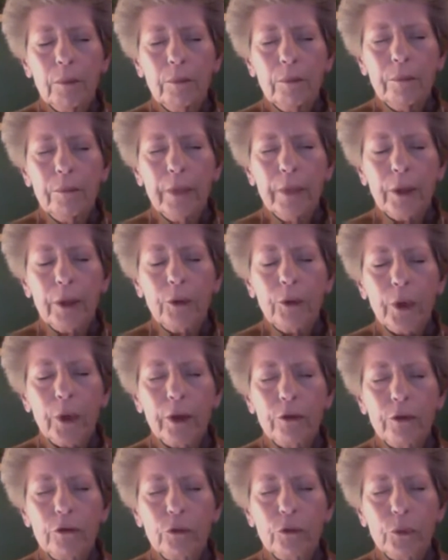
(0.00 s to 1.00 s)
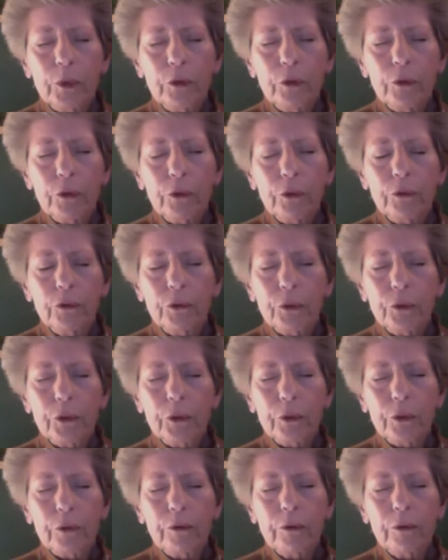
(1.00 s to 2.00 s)
May Christ return to
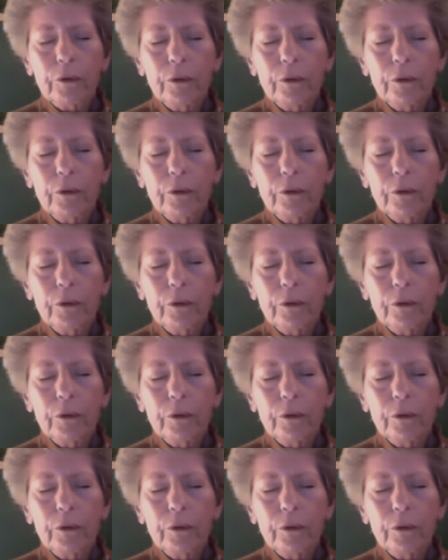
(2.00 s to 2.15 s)
earth.